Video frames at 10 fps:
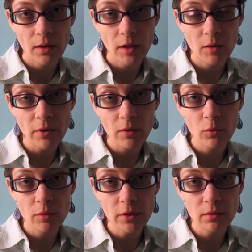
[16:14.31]
Am I
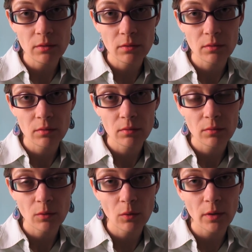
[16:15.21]
woman
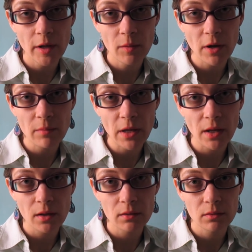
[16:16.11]
or am I
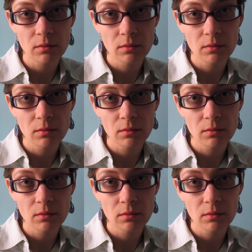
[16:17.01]
man?